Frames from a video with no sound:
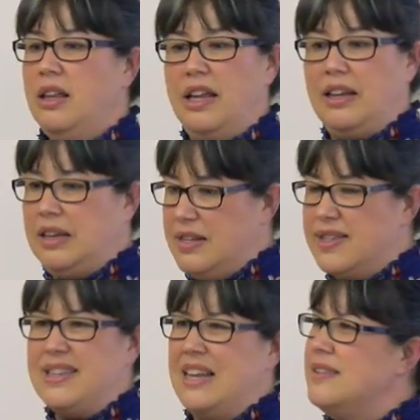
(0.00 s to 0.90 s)
like
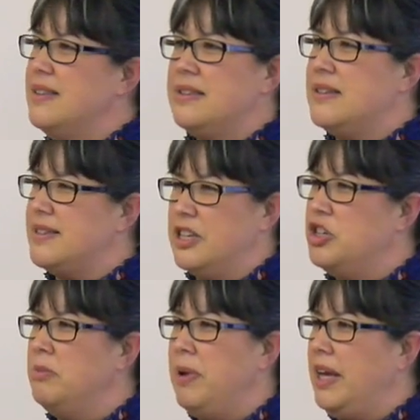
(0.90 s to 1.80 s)
consensus
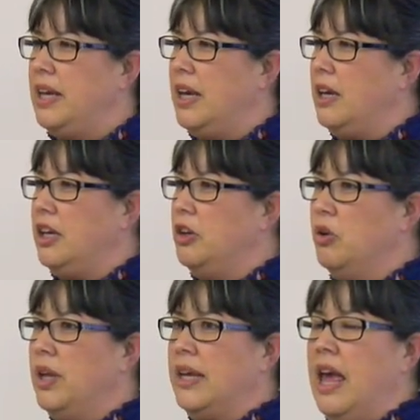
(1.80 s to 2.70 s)
decision making you know
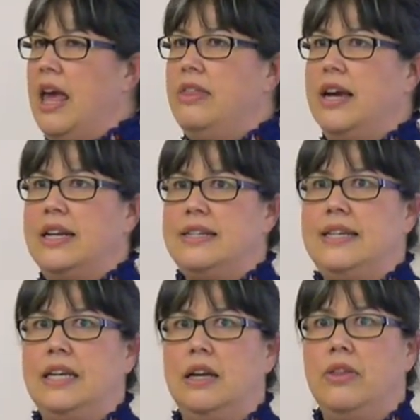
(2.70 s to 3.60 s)
like the
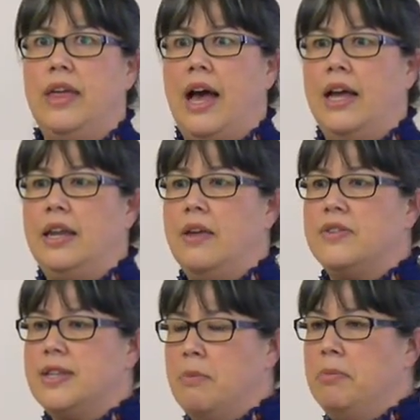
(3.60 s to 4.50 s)
idea that if
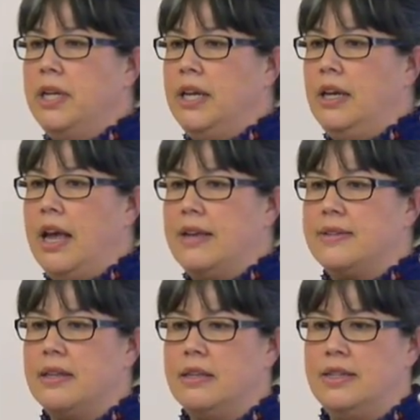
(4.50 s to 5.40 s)
somebody
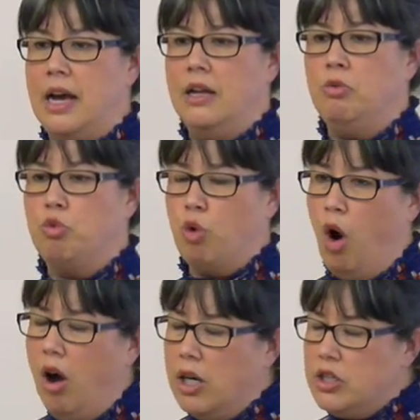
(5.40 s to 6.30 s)
has done
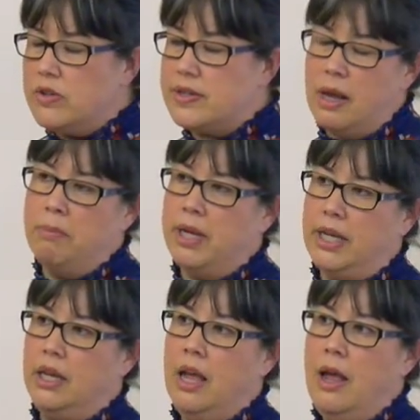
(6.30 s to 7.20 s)
wrong to
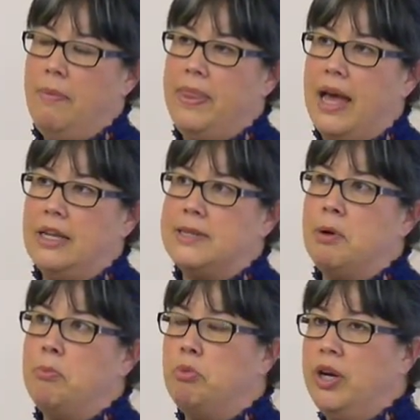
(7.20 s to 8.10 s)
somebody that it's
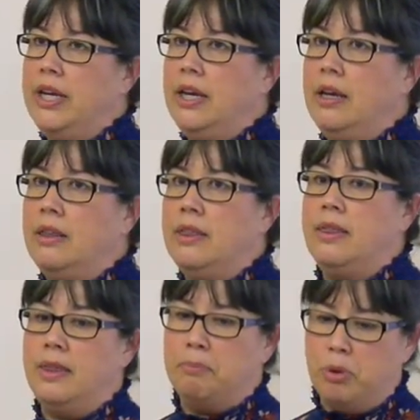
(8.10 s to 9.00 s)
about bringing
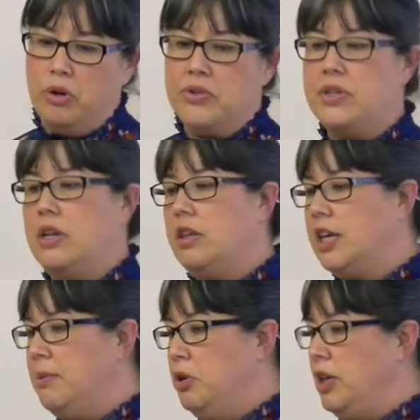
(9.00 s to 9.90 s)
the person and the
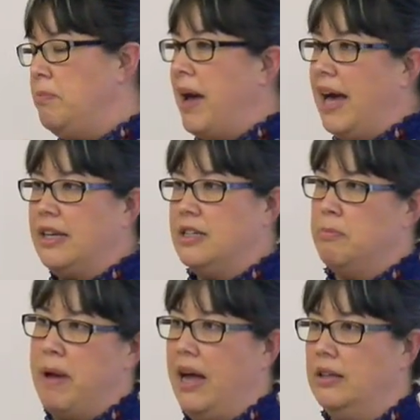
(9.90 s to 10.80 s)
community back into
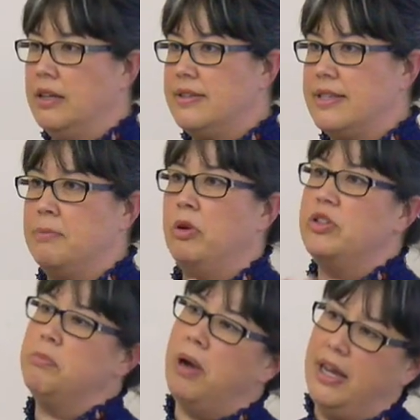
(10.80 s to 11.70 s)
balance as opposed
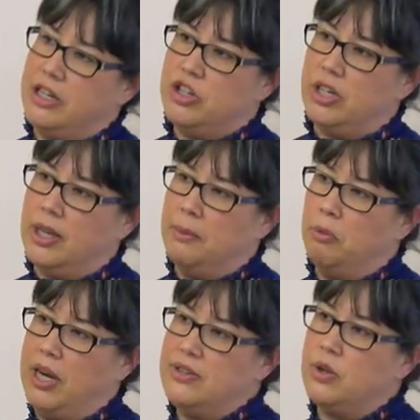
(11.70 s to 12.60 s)
to punishing them,
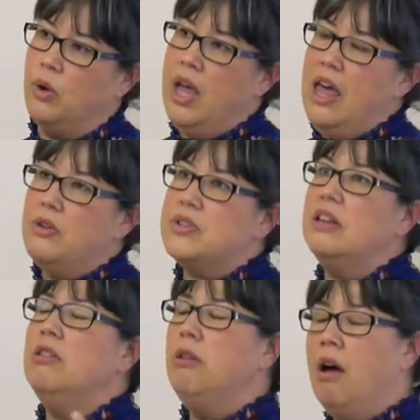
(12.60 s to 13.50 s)
right? So there's a
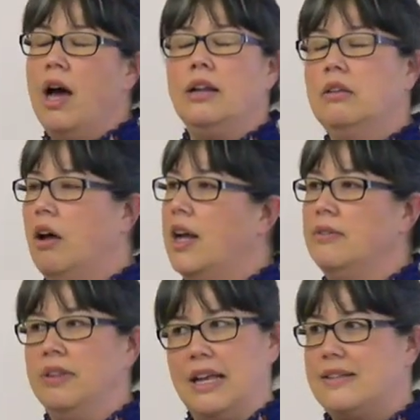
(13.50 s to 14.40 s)
lot, a lot
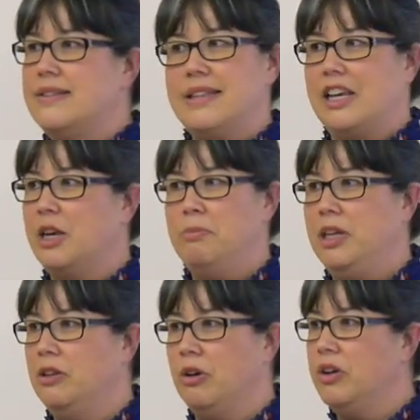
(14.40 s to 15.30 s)
of lessons that can
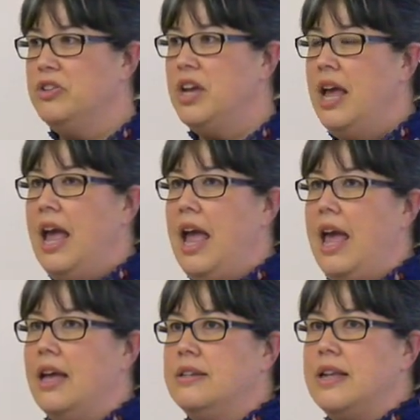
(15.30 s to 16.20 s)
be learned,
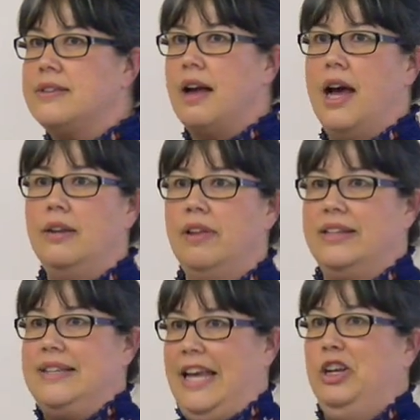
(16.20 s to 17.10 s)
and it's kind of
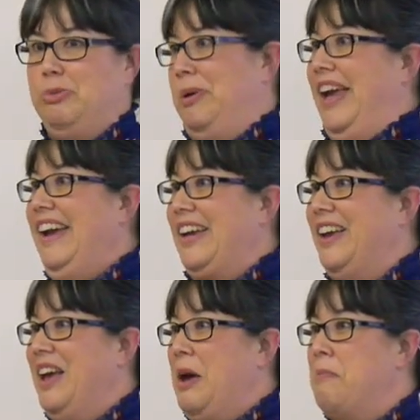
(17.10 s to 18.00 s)
like take your pick
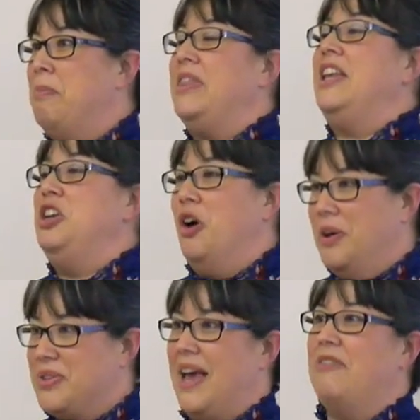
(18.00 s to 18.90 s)
but then you
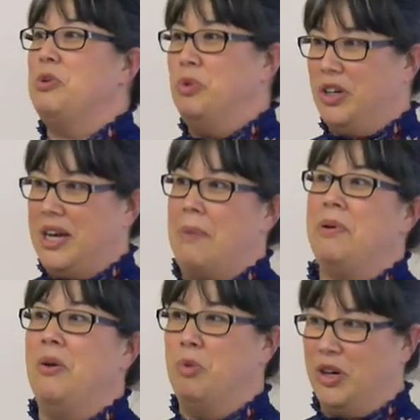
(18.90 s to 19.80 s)
also have to work up
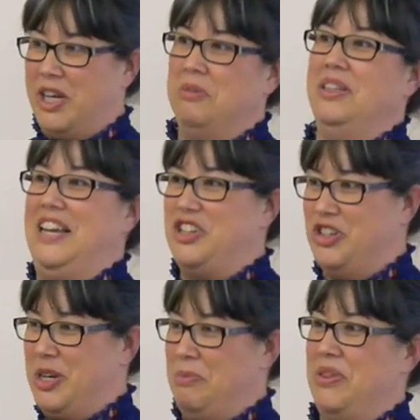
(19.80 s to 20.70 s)
a working
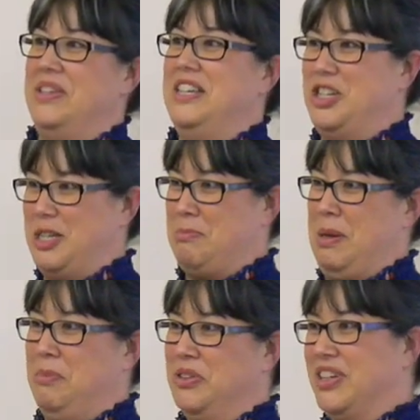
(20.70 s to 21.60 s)
relationship with indigenous
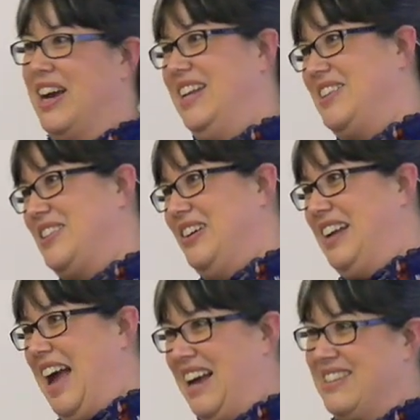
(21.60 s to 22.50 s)
people to kind of start
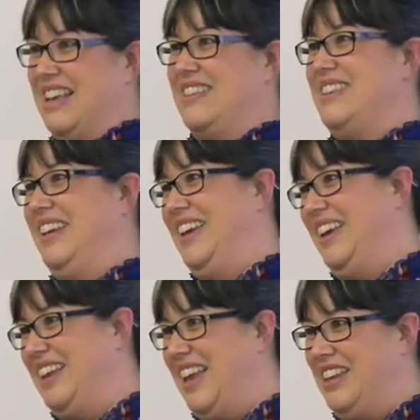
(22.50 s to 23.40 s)
accessing
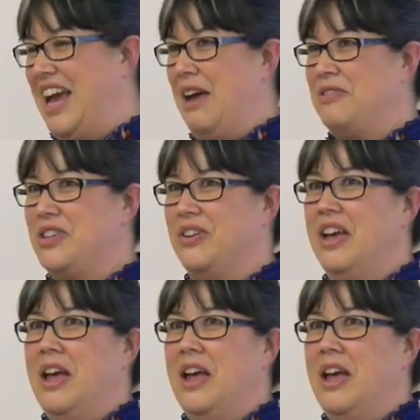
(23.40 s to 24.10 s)
it and you have to